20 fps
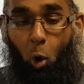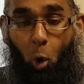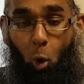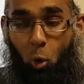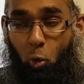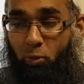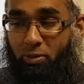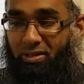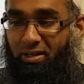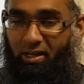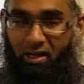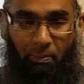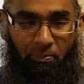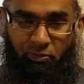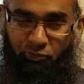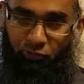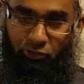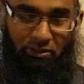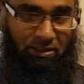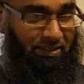owned
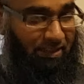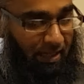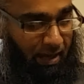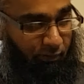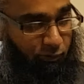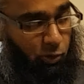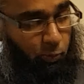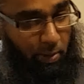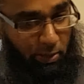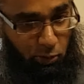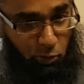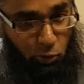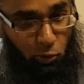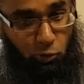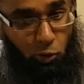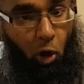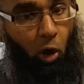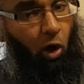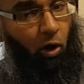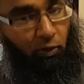comes first. When you
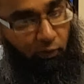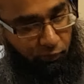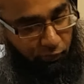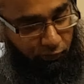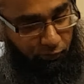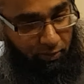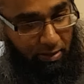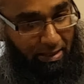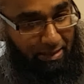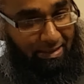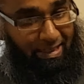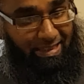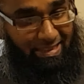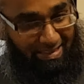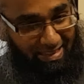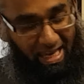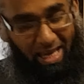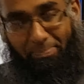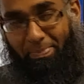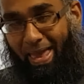use of, the
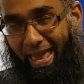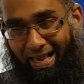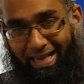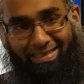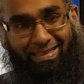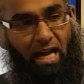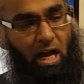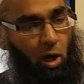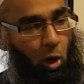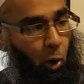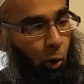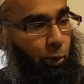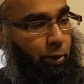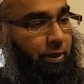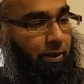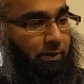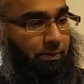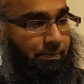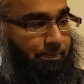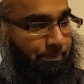same exact
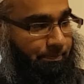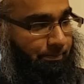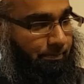order.